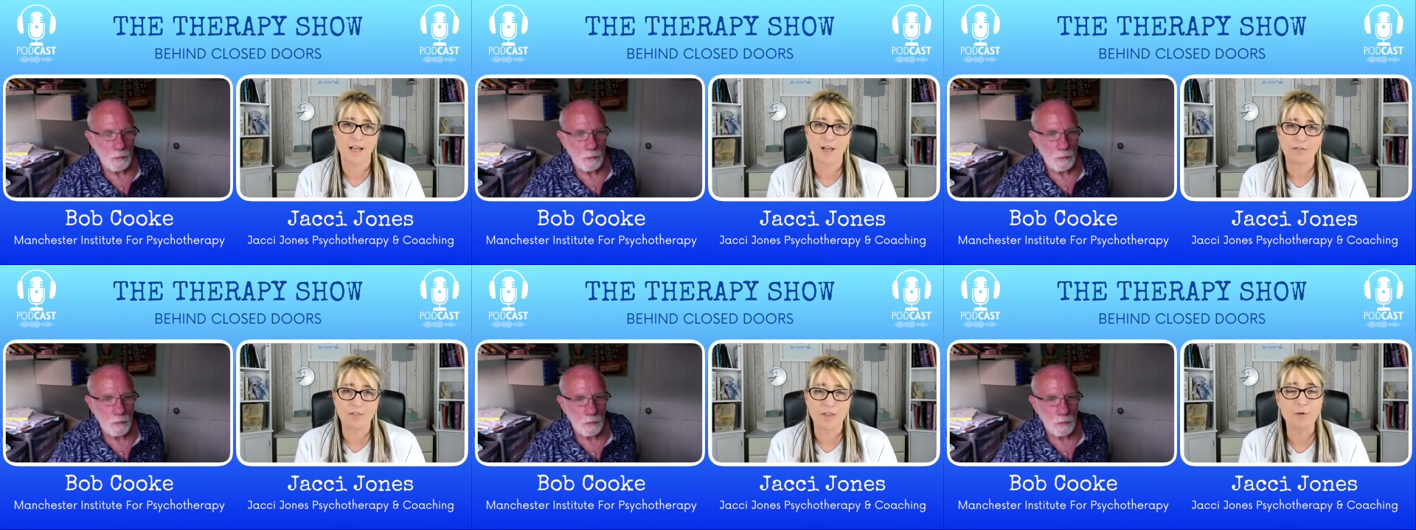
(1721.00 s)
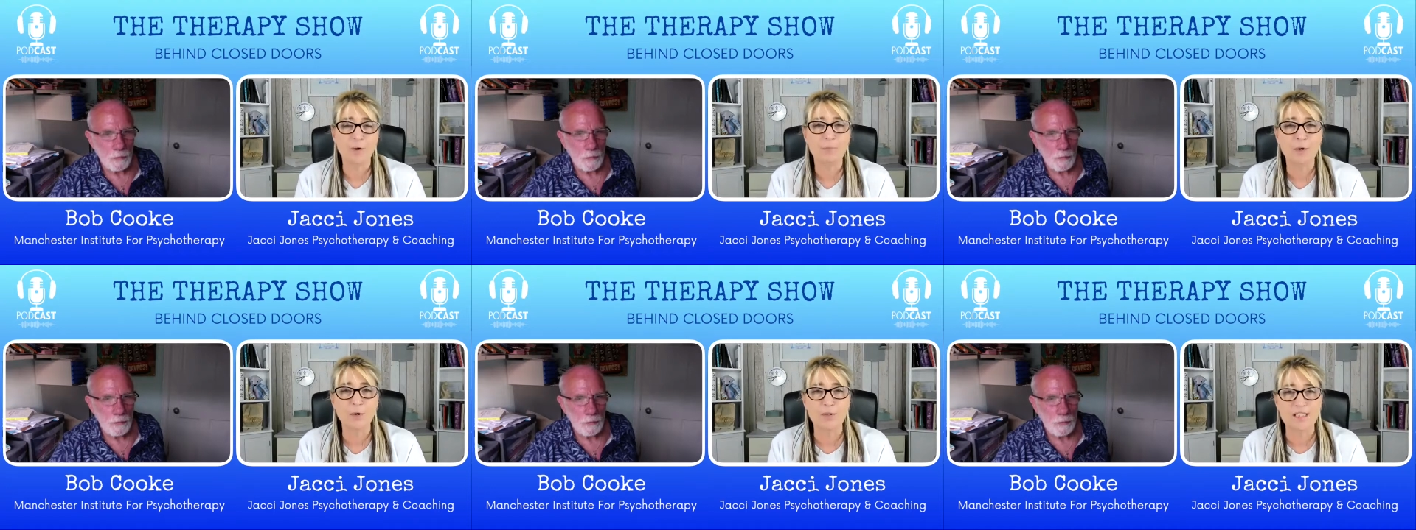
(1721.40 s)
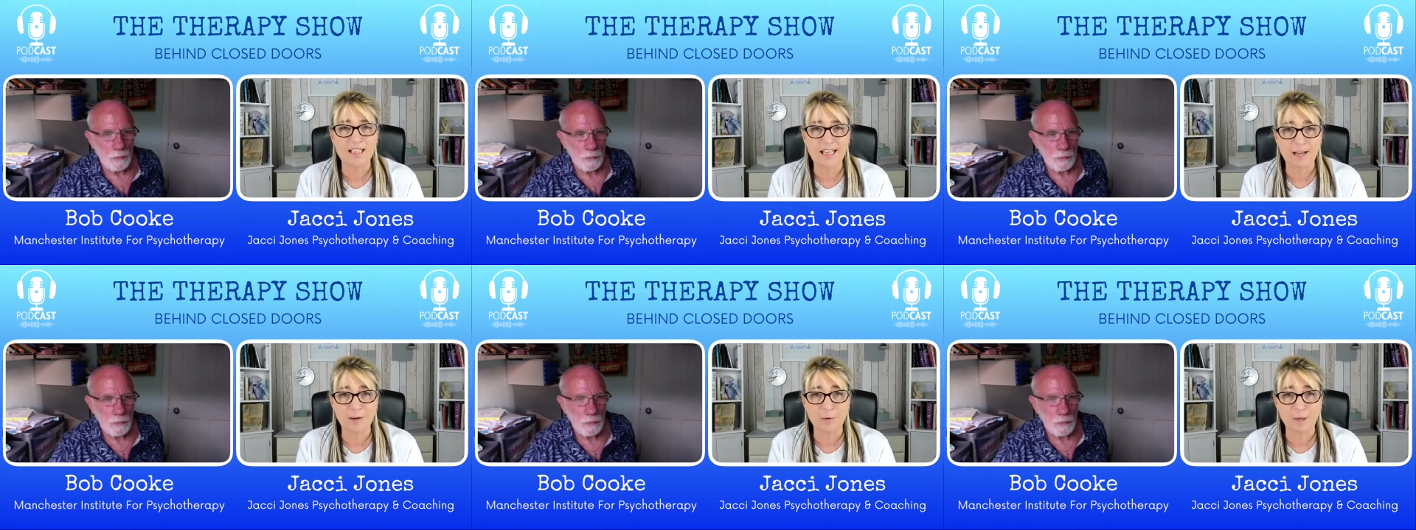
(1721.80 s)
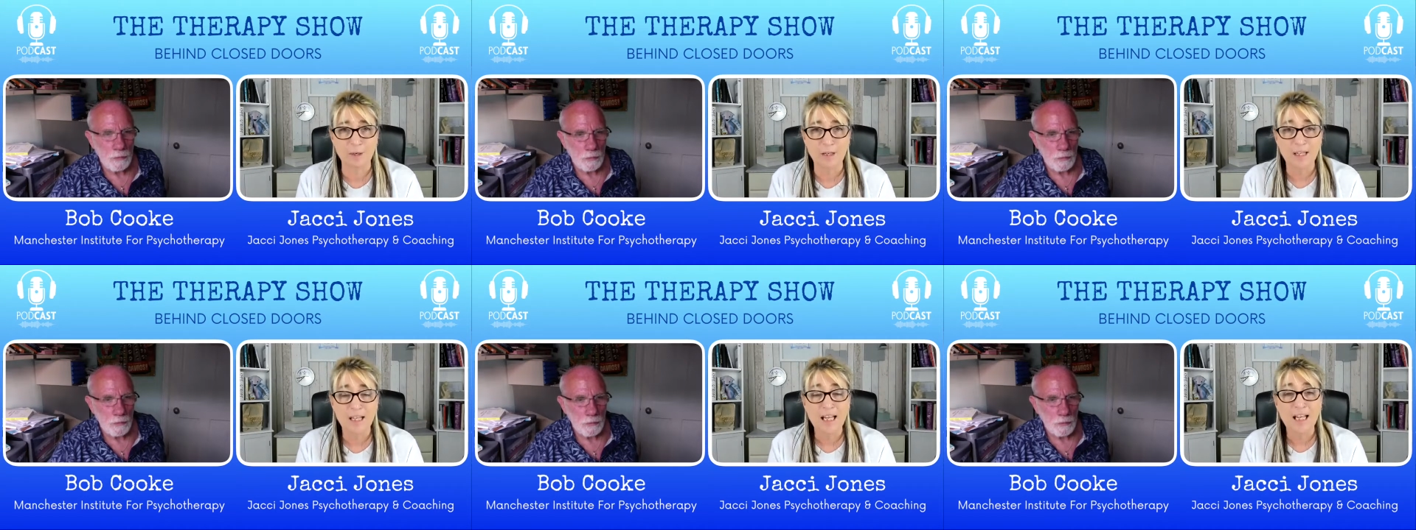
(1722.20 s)
Speaker 1: a therapeutic hour.
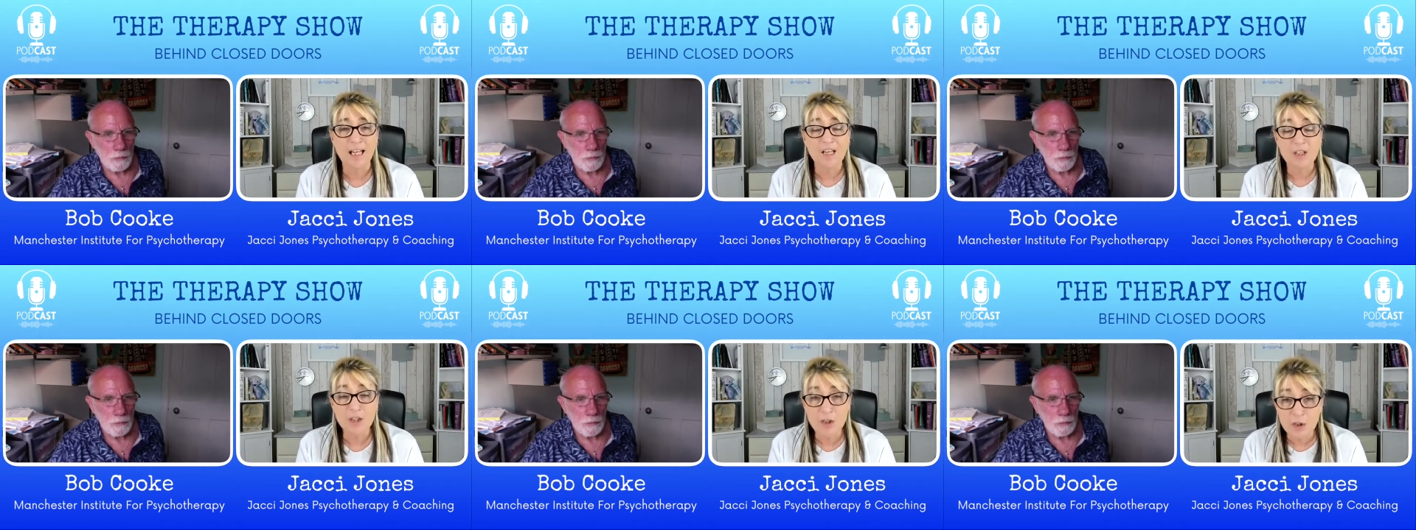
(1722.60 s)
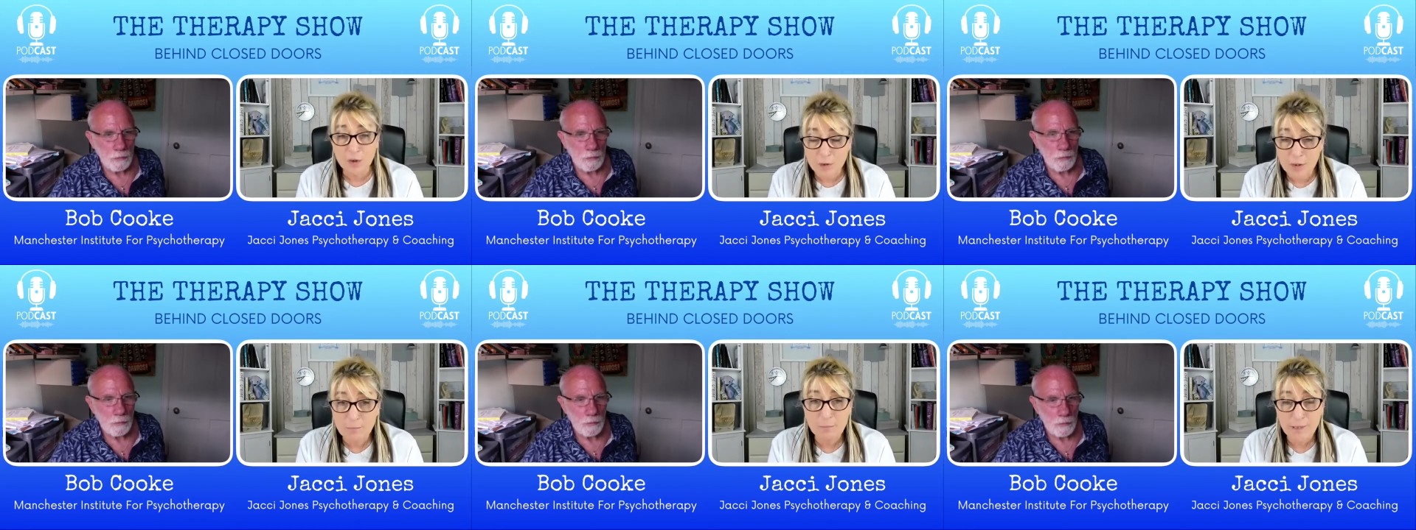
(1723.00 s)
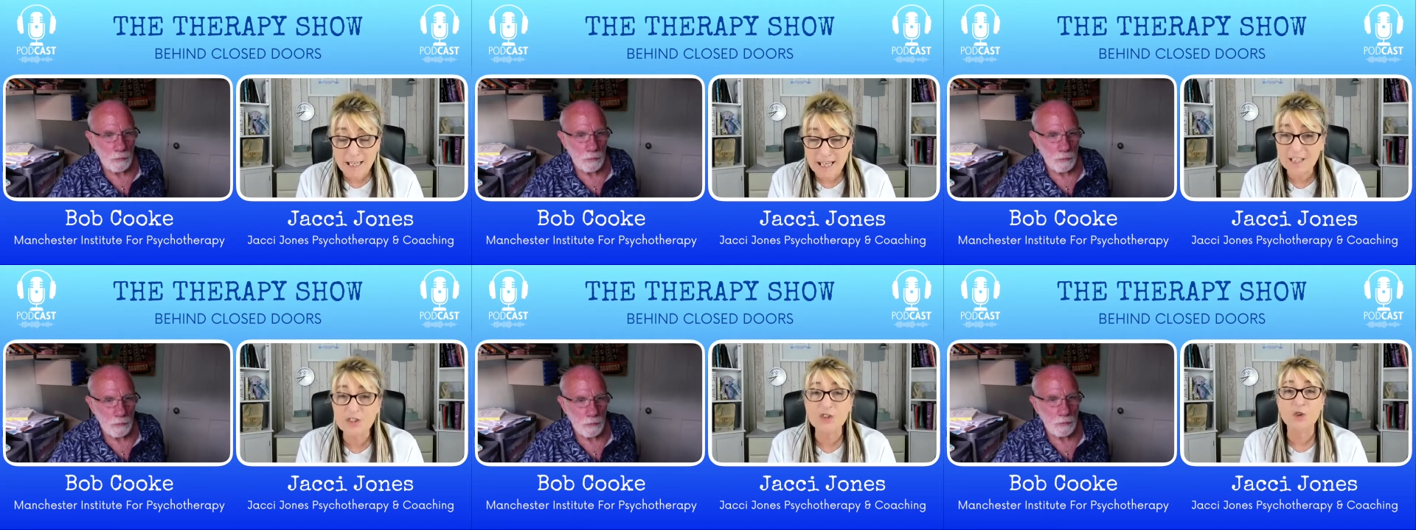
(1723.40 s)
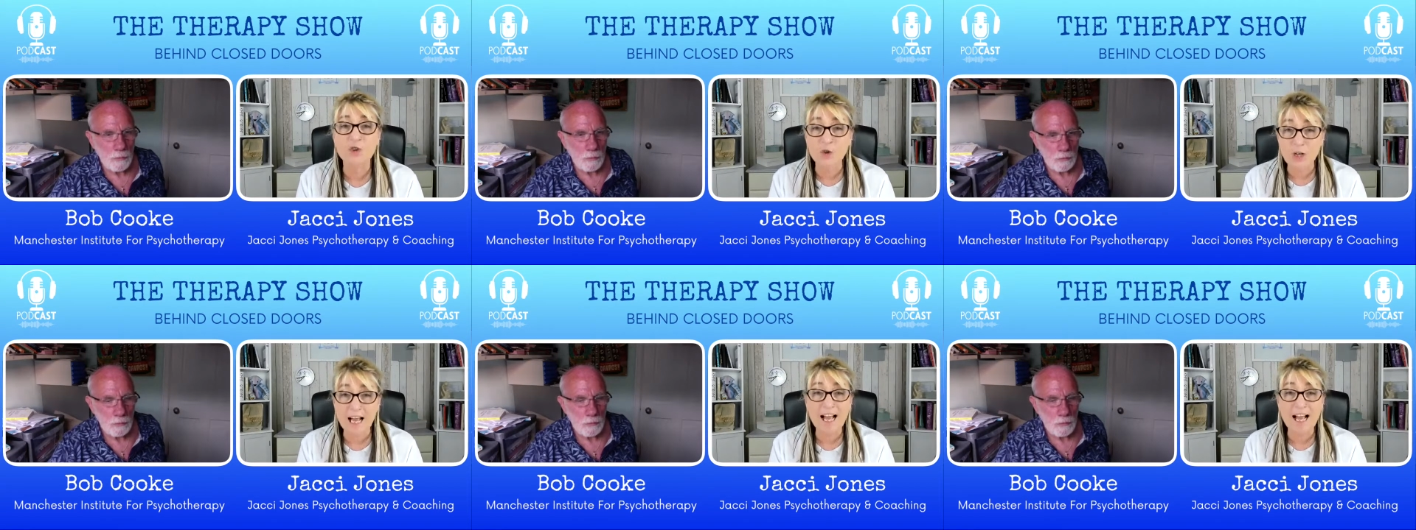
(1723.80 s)
You can be exhausted.